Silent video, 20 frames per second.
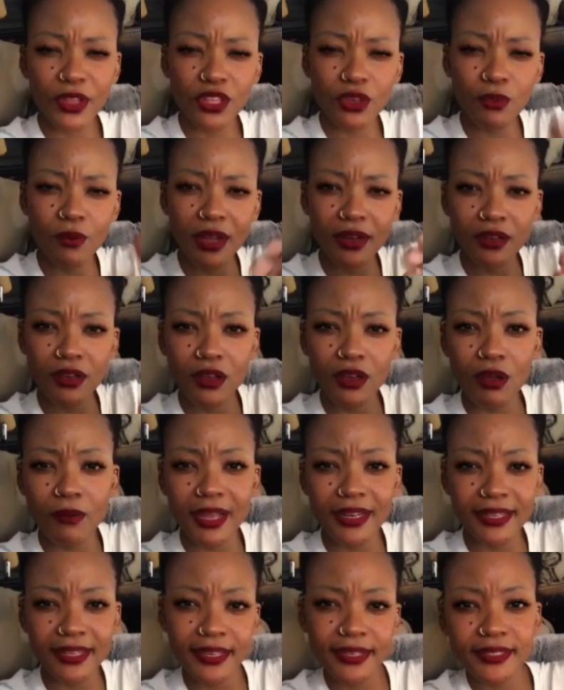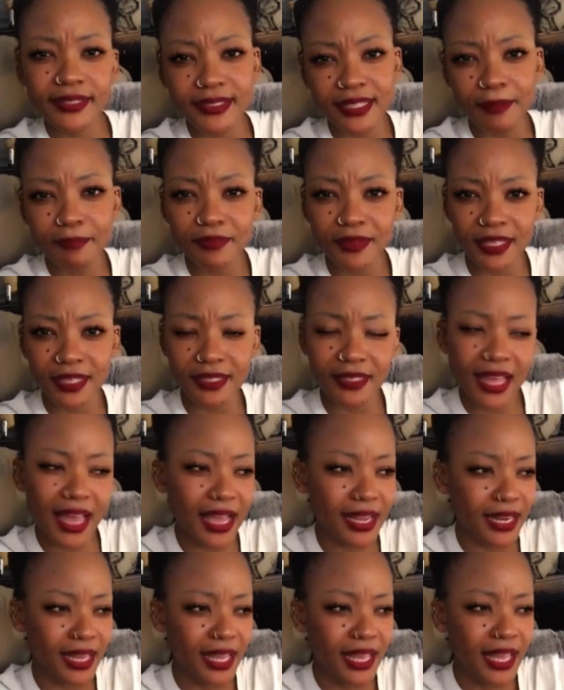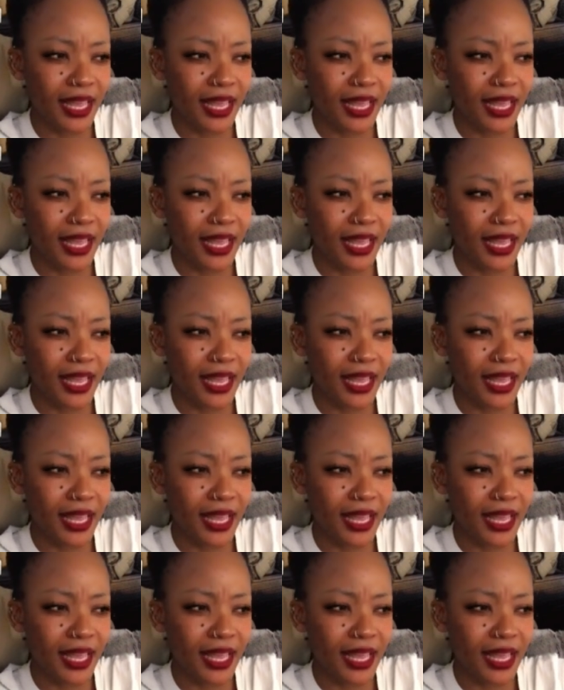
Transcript: you want to go and kill something that